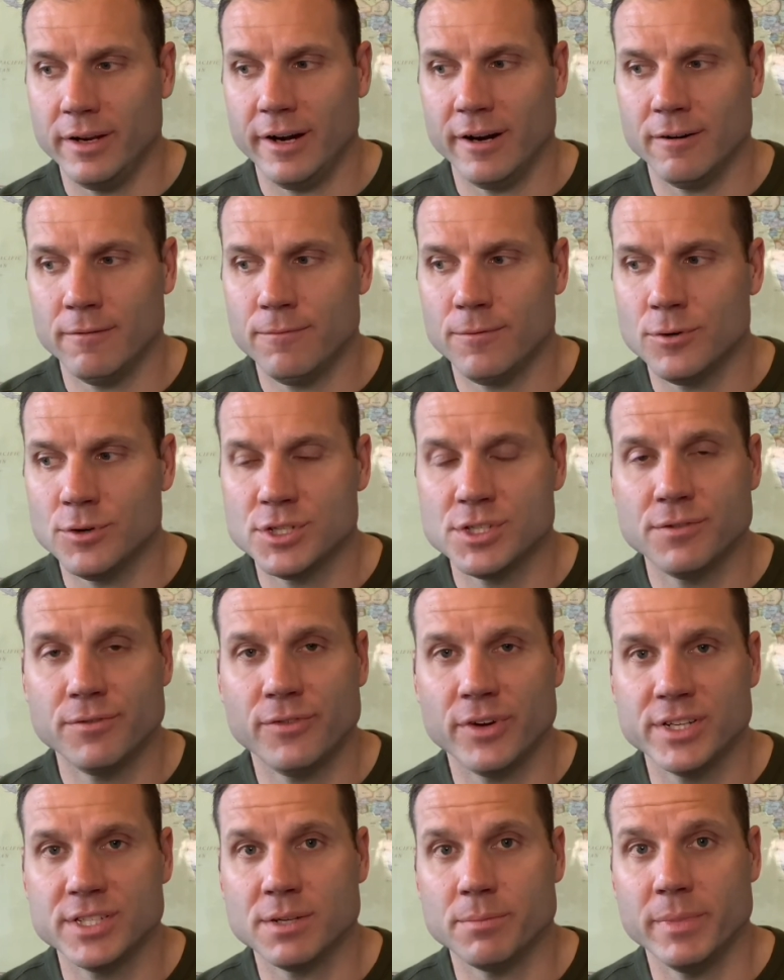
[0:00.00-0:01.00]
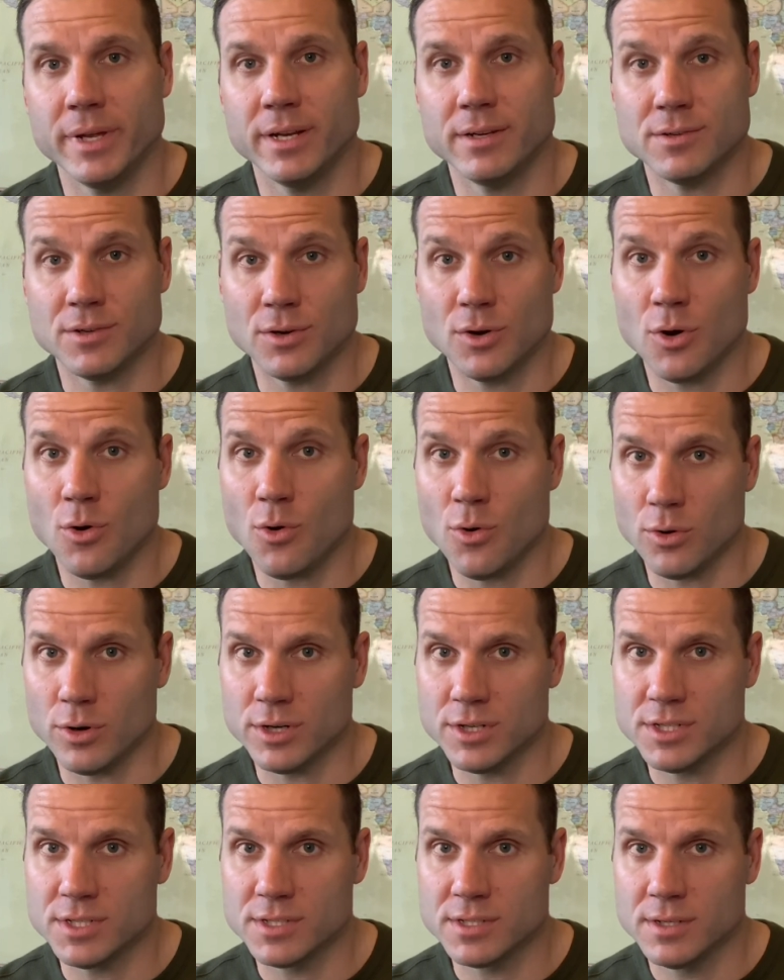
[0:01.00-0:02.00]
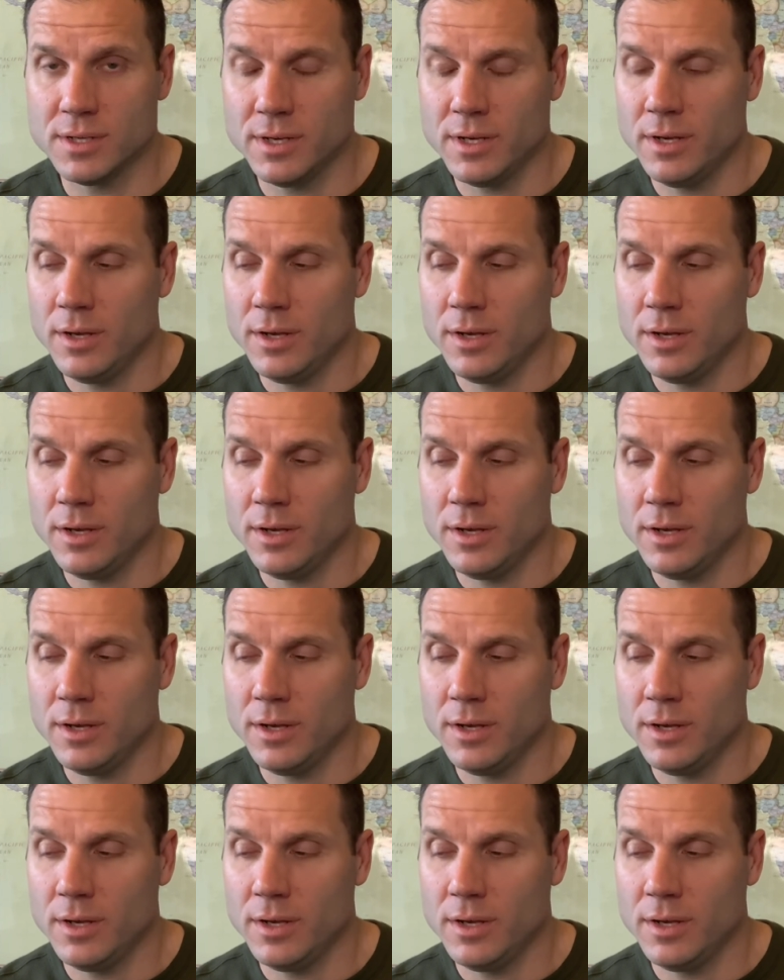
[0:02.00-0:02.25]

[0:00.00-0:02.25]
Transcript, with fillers: Air Force fundamental course,